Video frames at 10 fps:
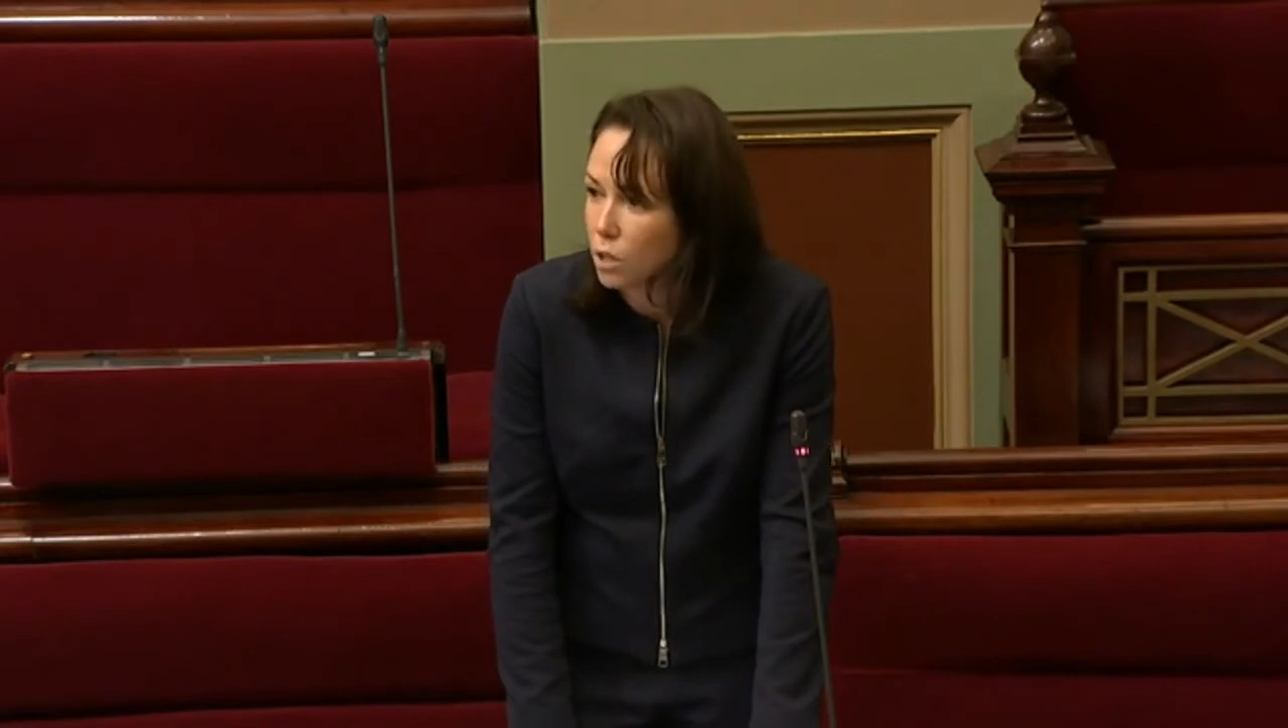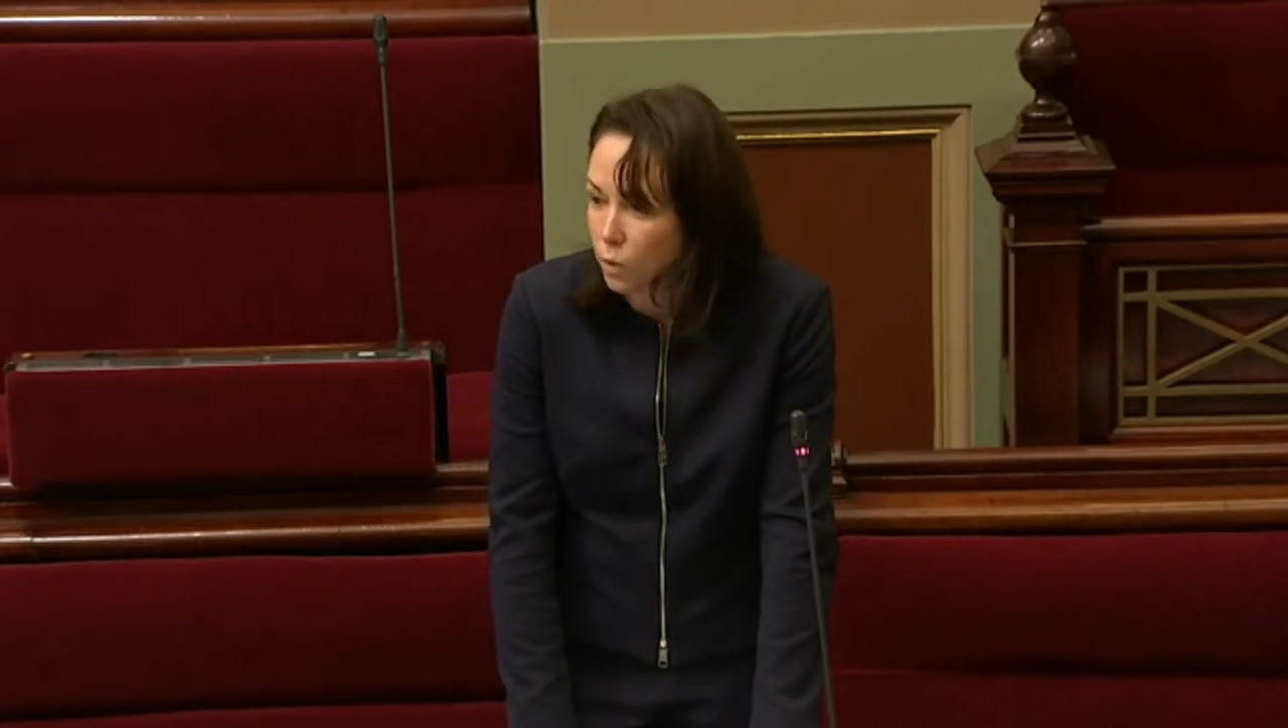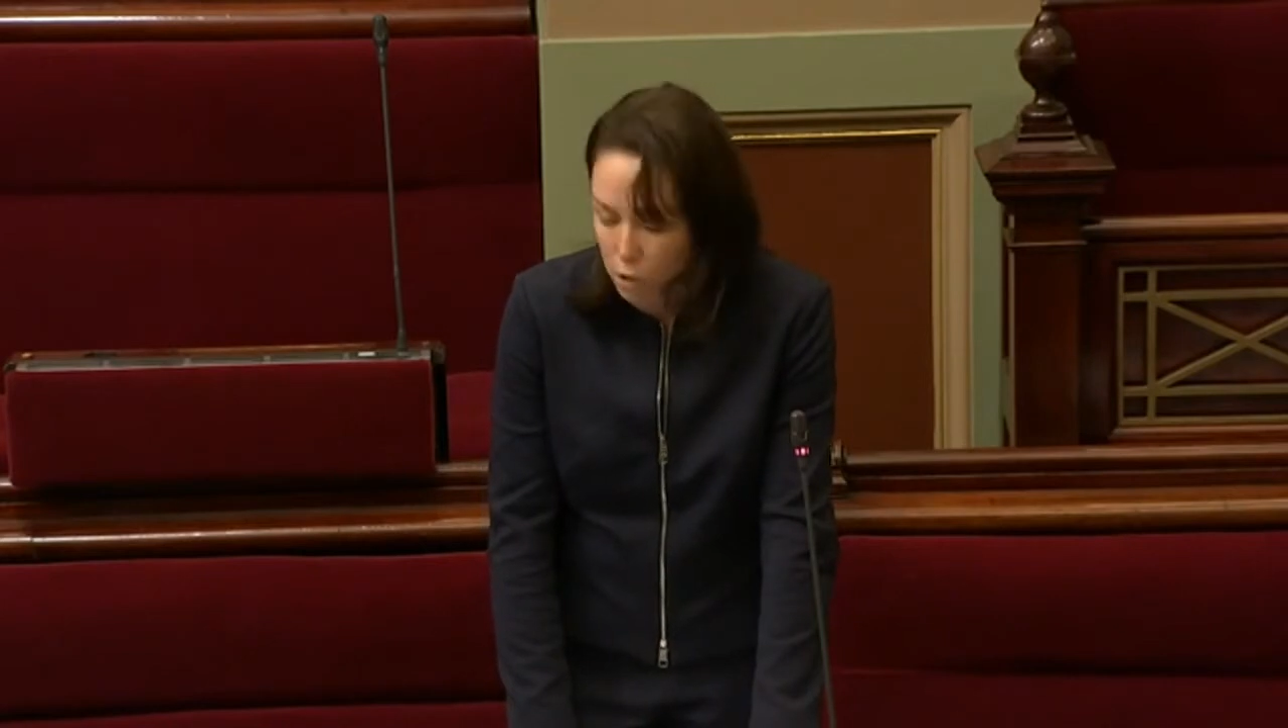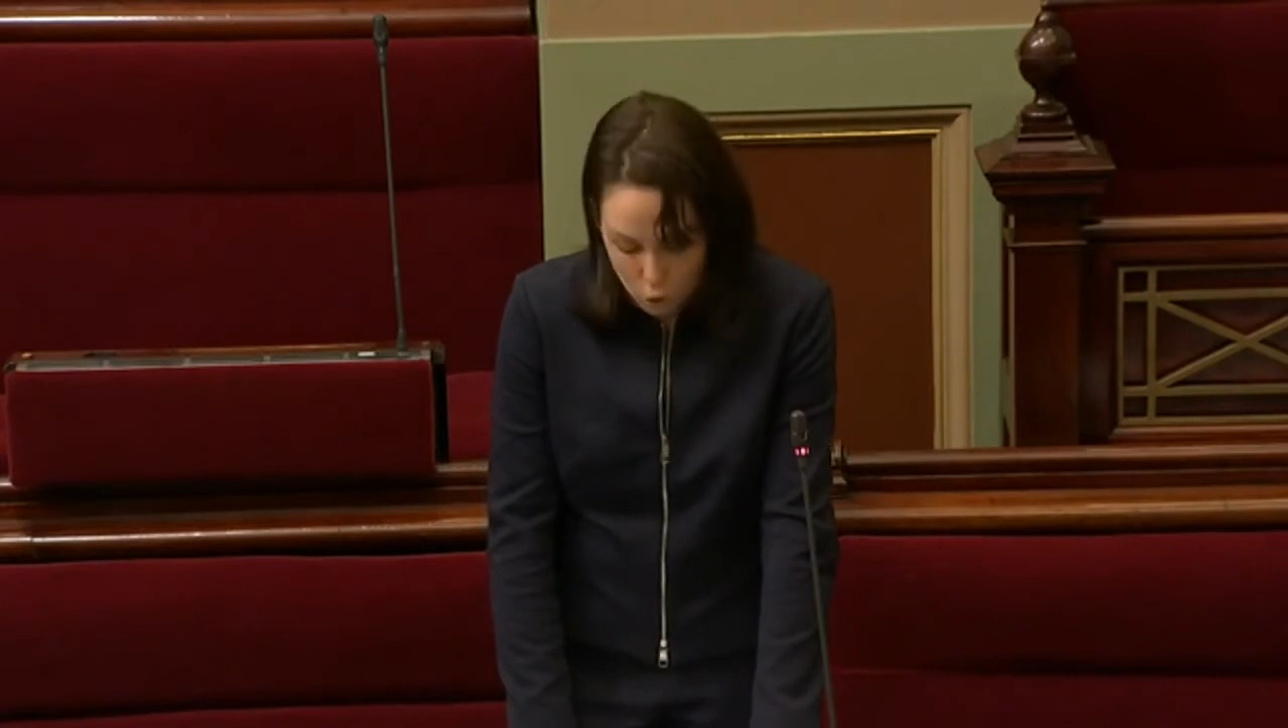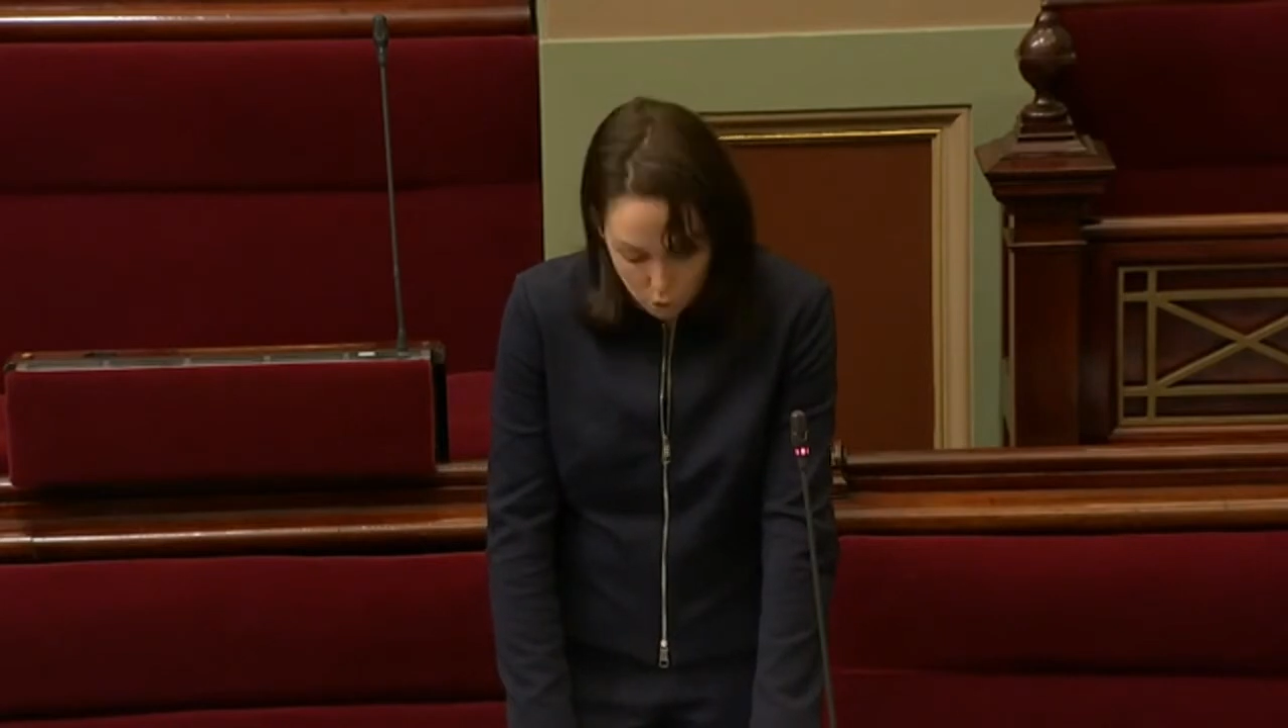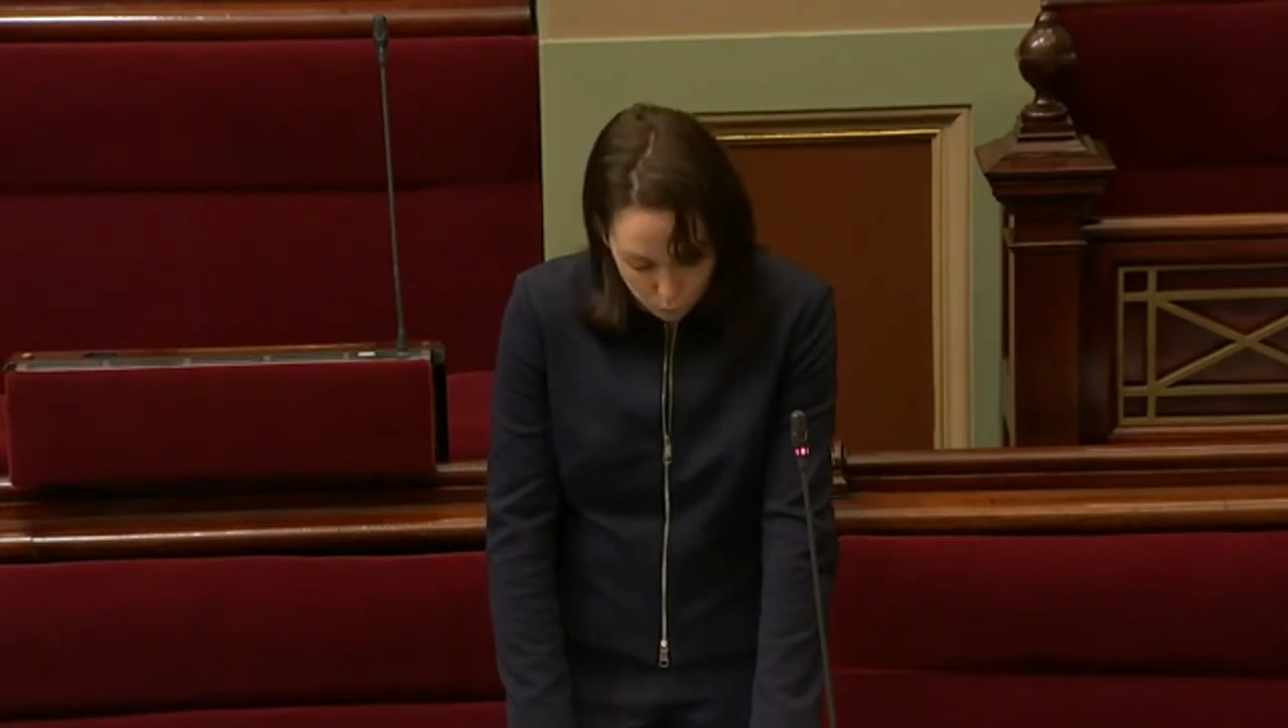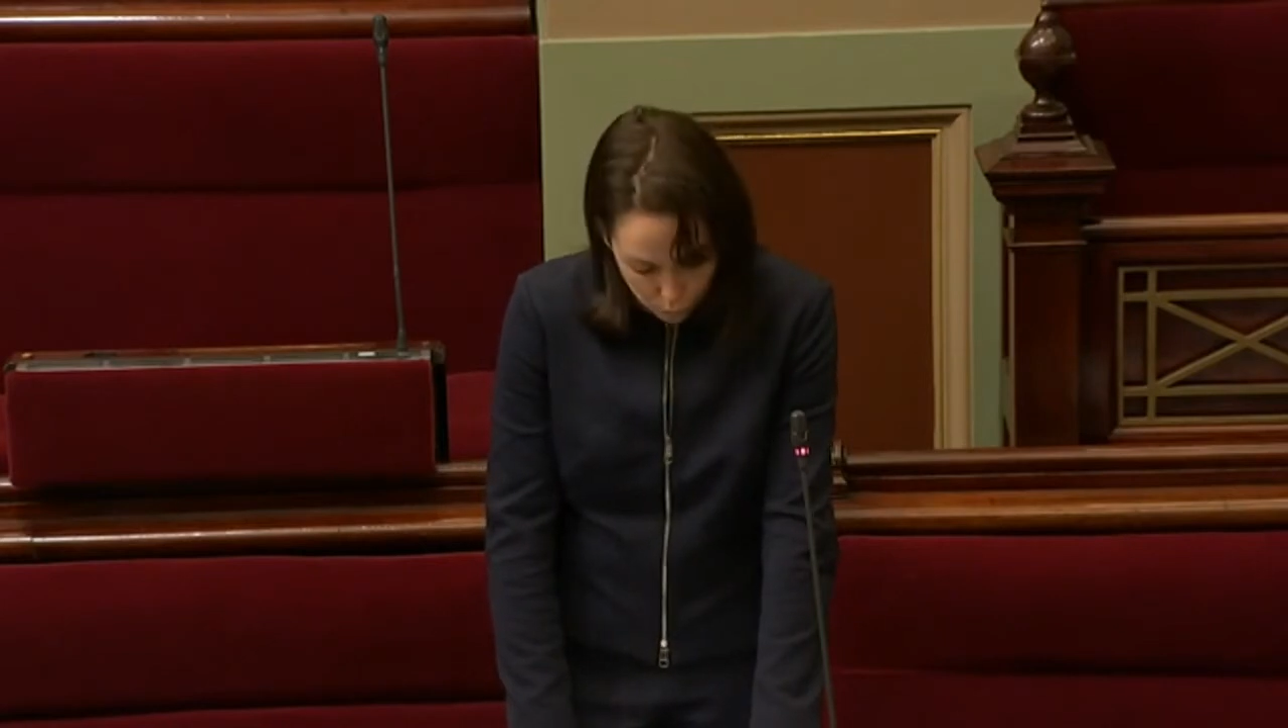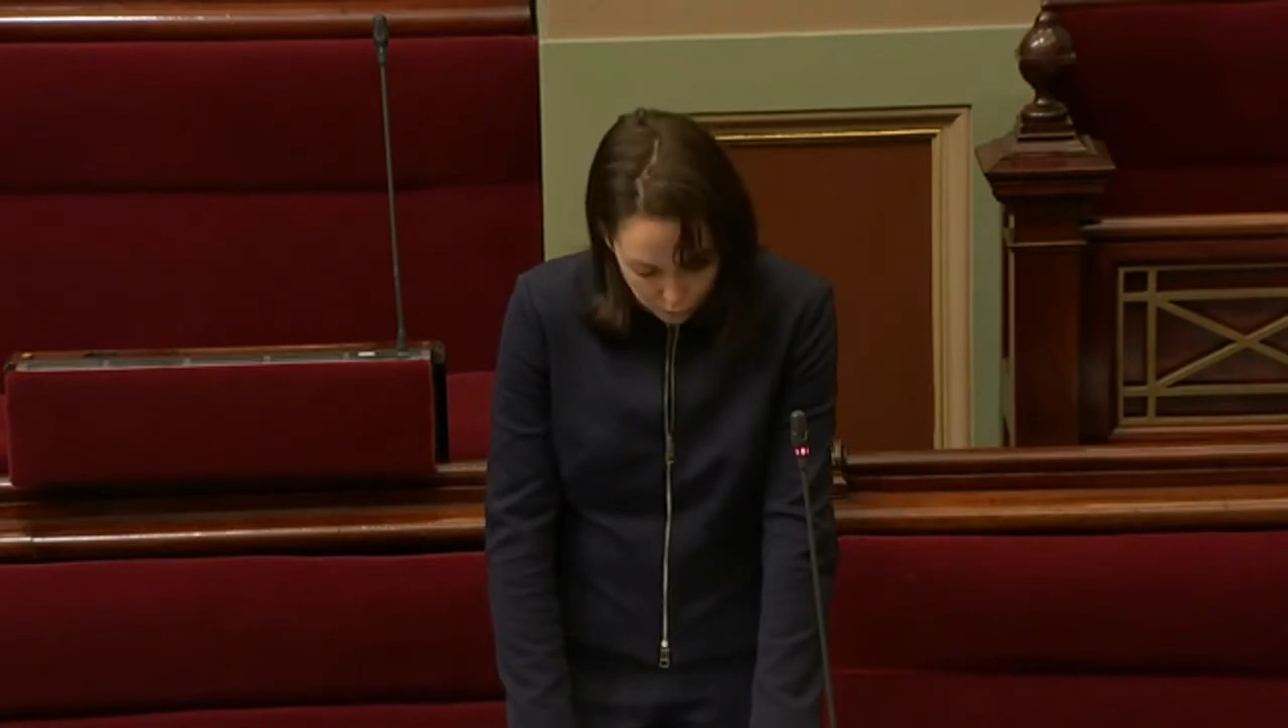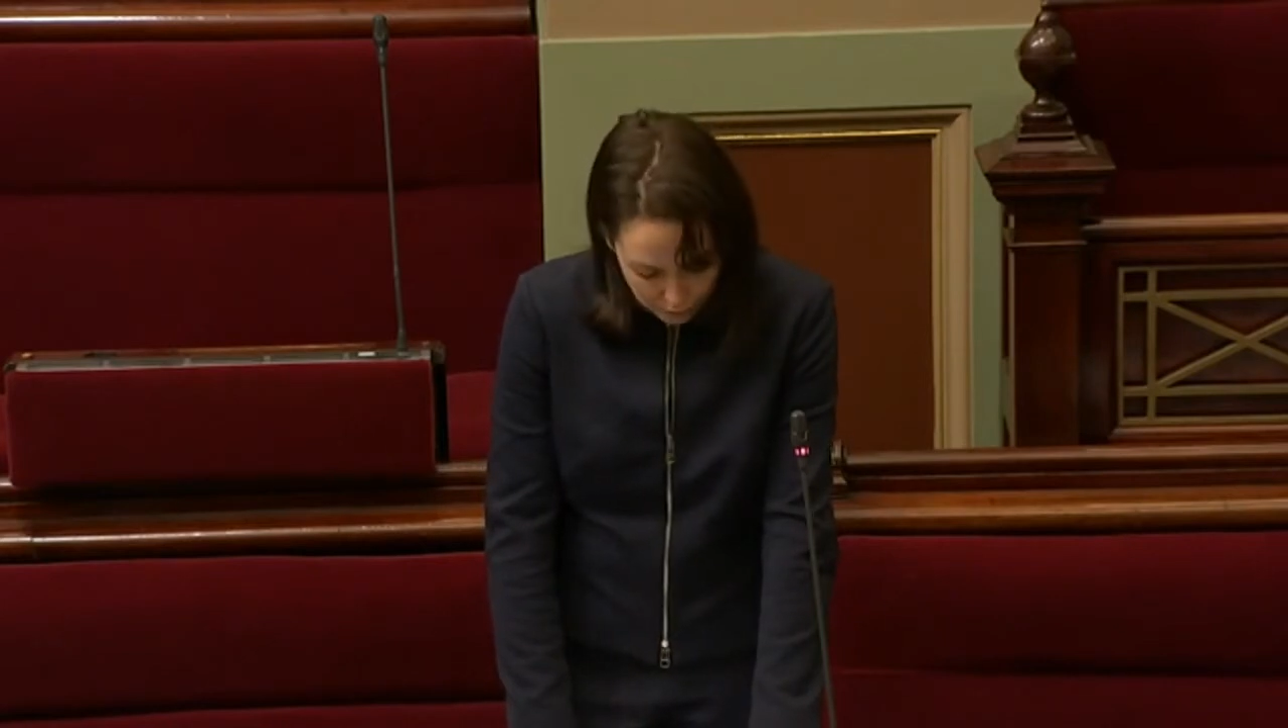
to interpret